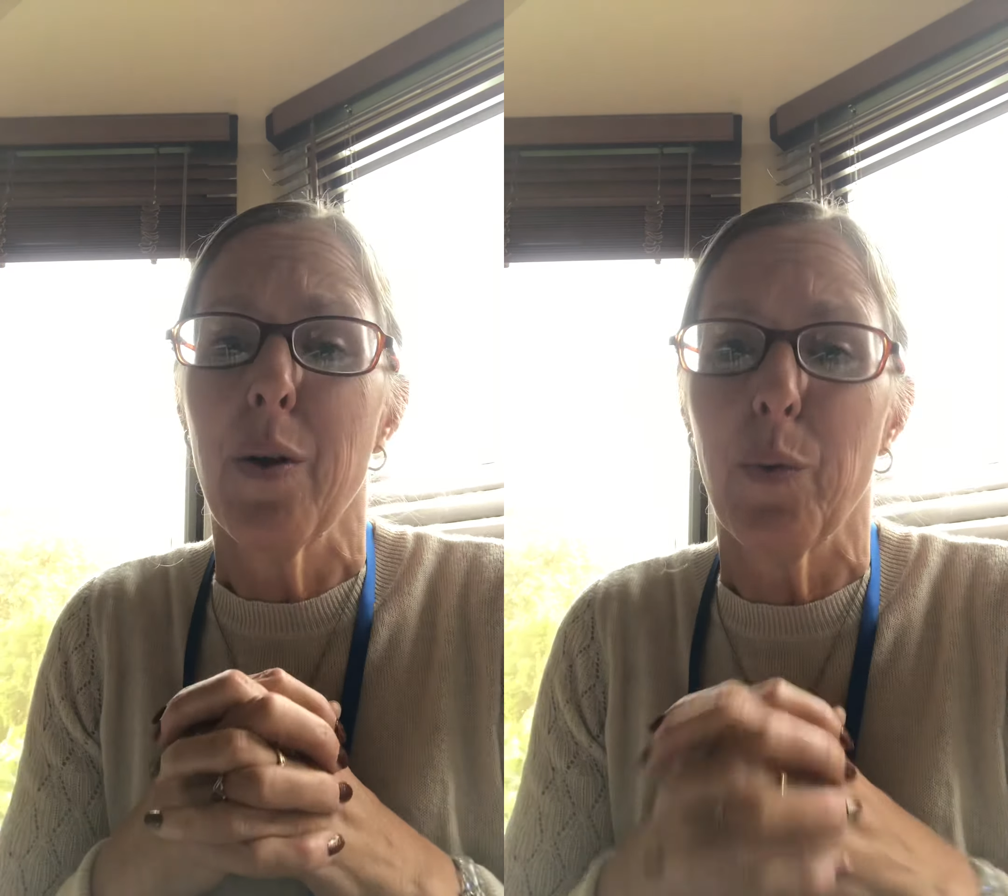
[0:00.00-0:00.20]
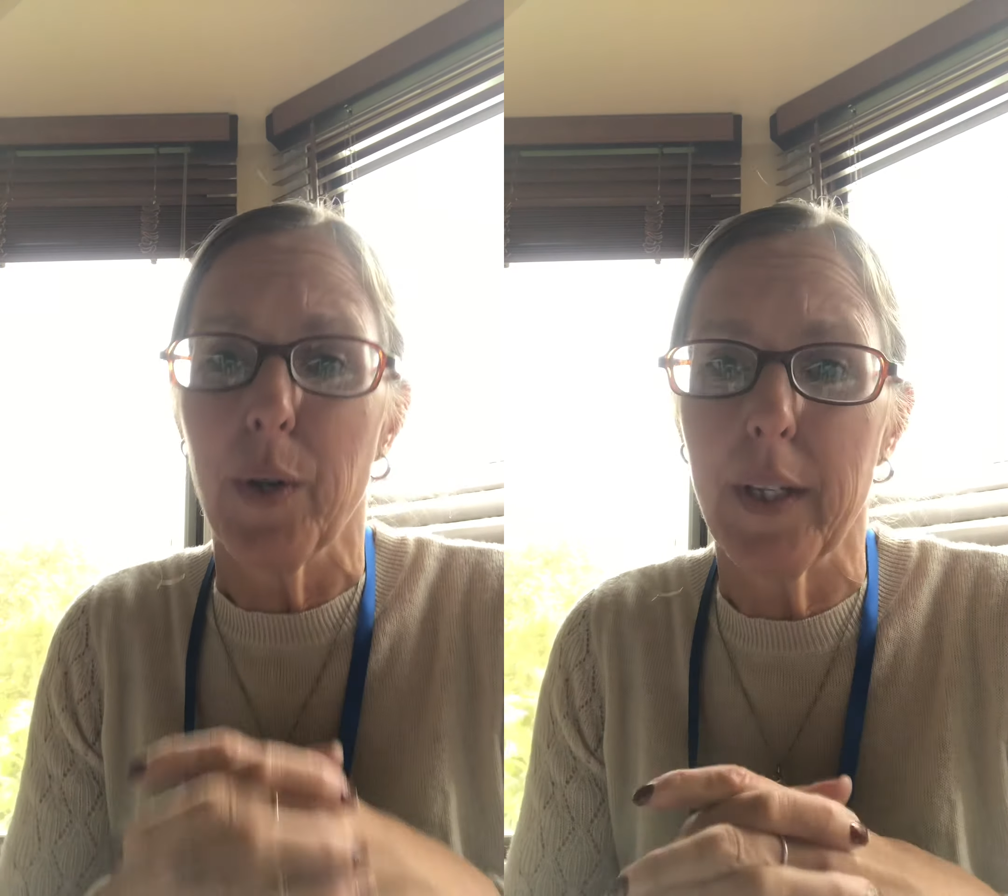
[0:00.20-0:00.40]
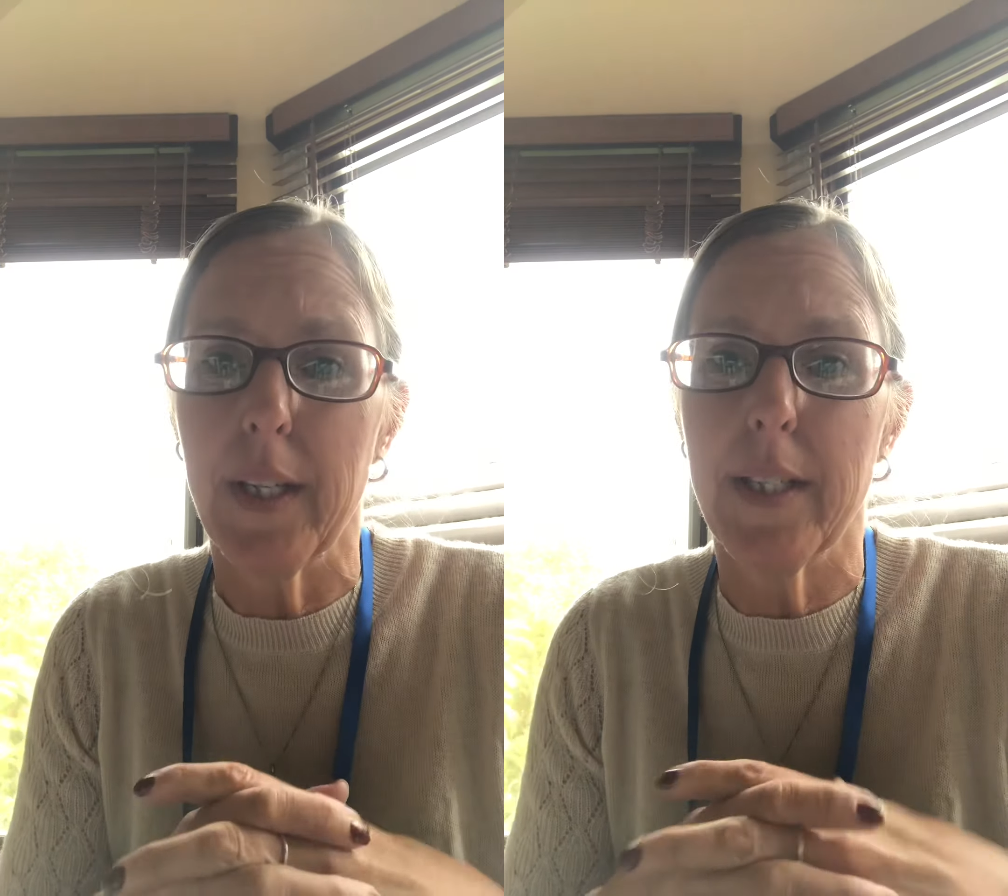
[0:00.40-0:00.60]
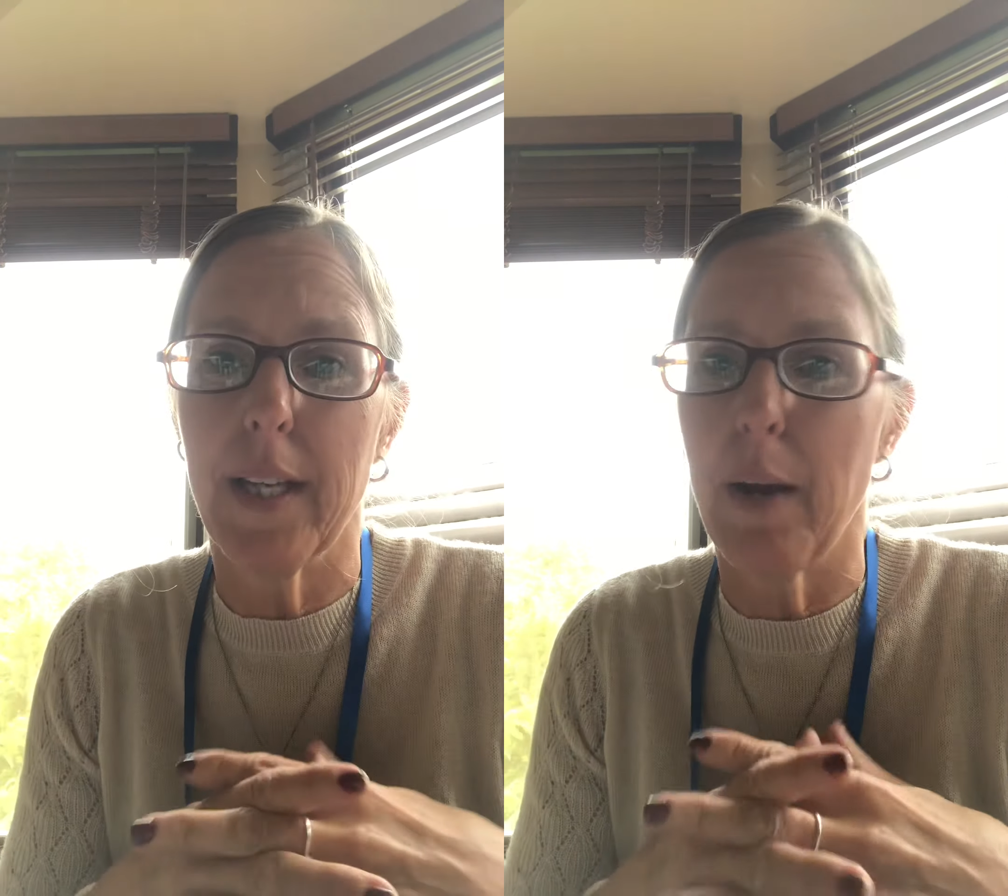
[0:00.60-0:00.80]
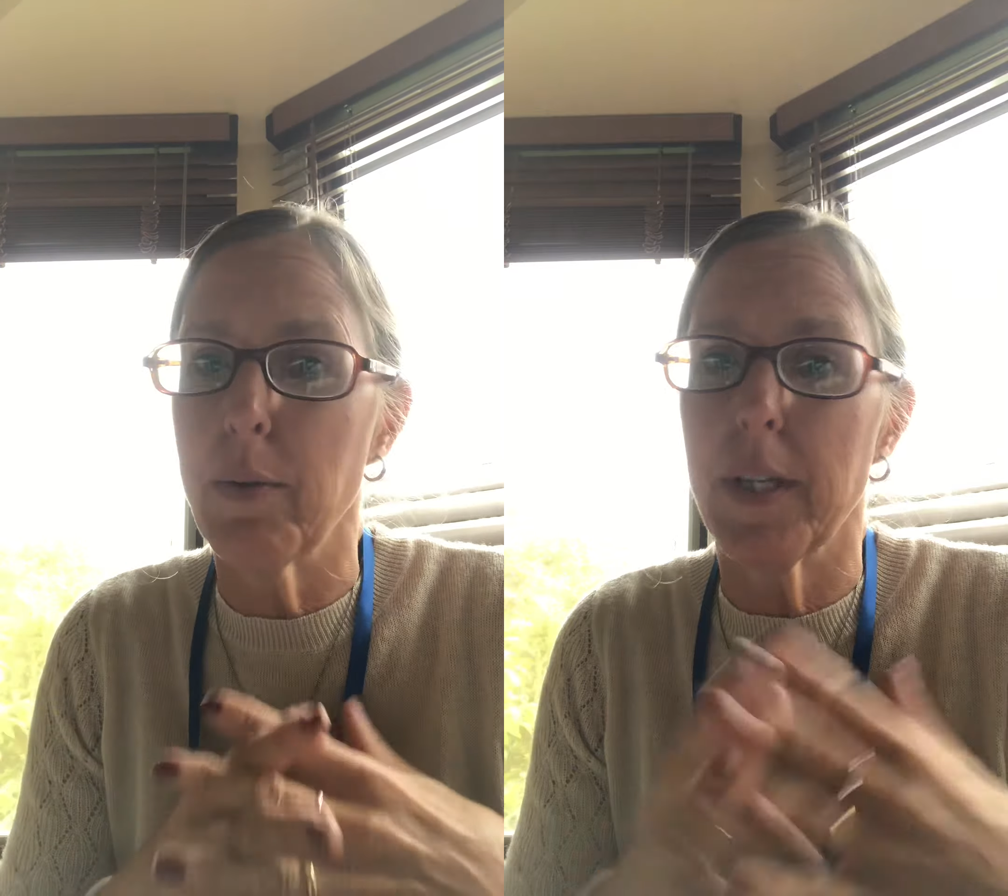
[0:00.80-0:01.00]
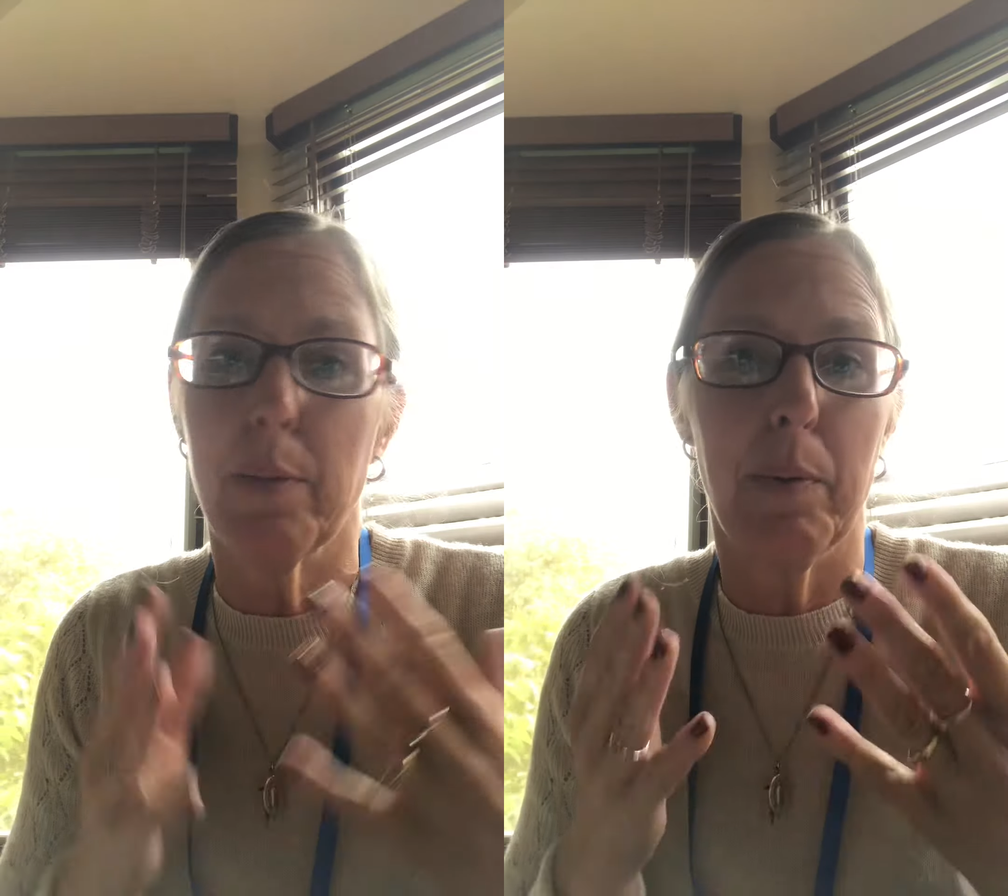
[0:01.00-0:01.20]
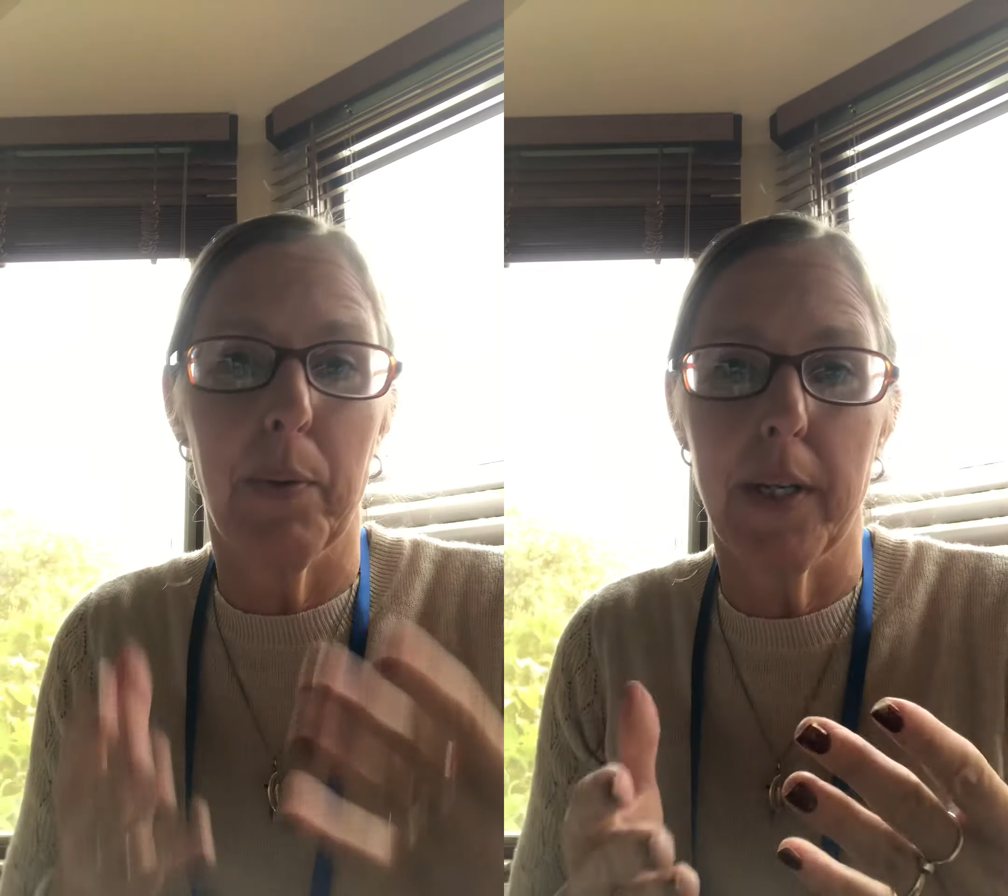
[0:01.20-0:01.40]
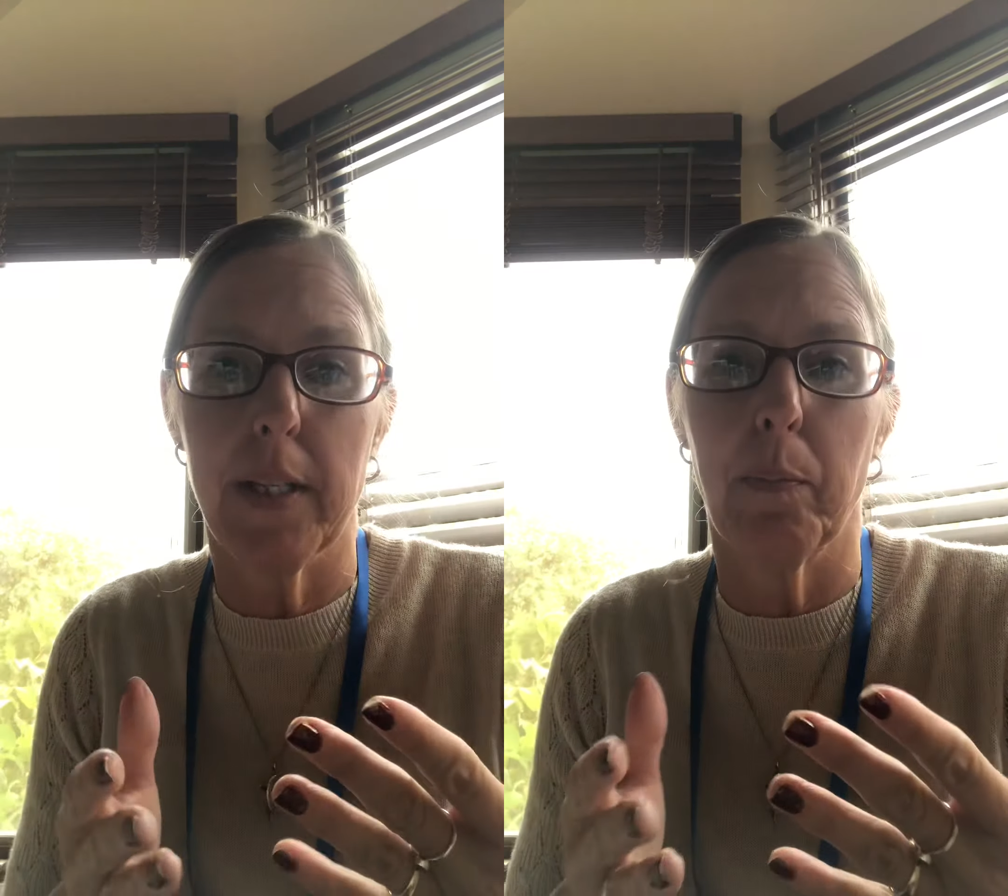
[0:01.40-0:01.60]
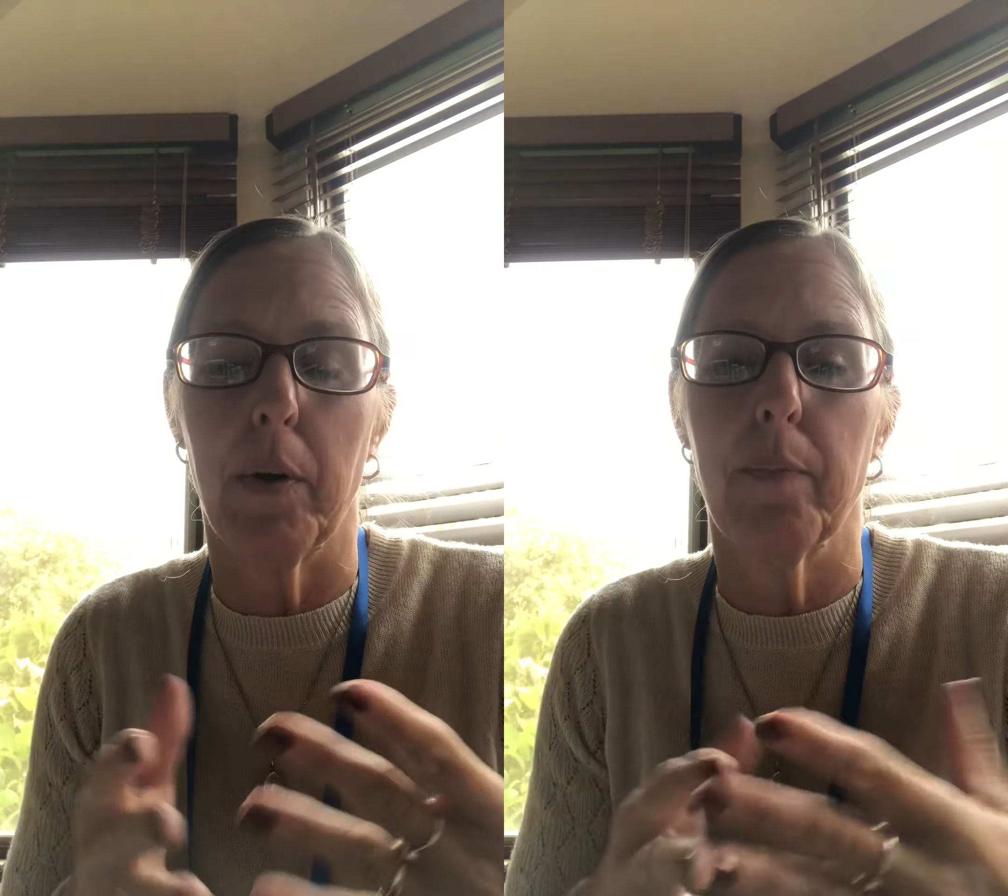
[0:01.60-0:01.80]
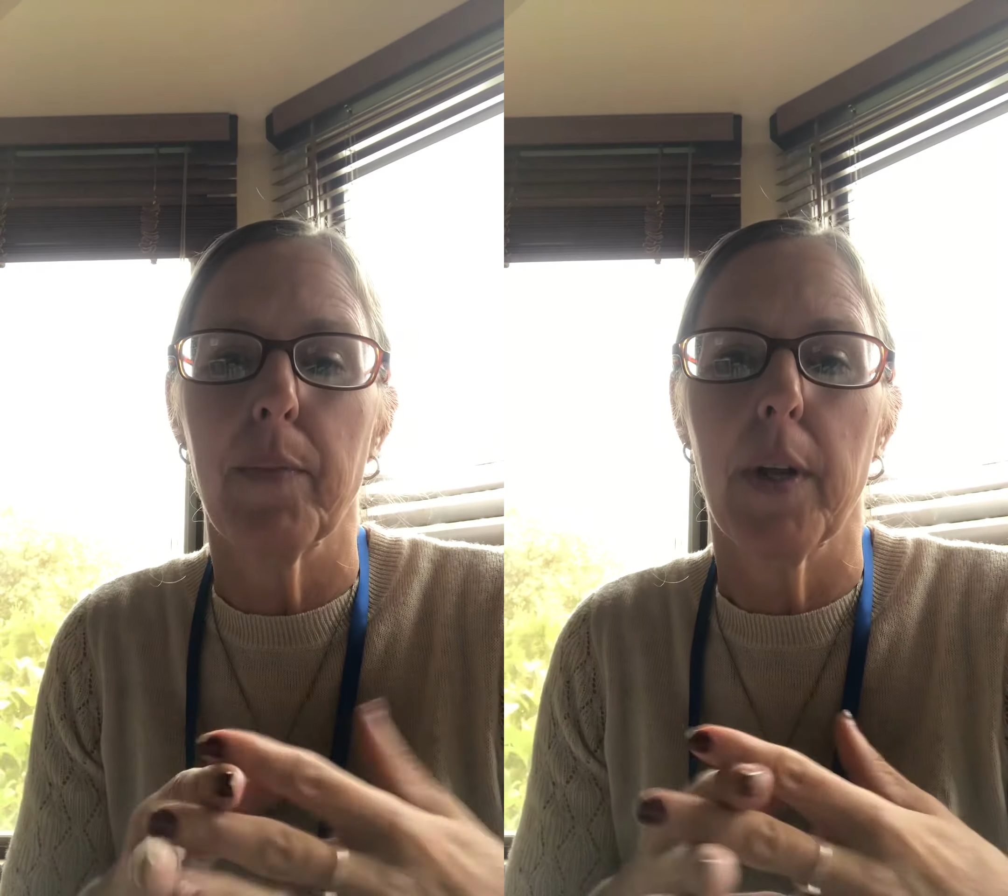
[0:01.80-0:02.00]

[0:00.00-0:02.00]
Really, today was going to be pretty simple.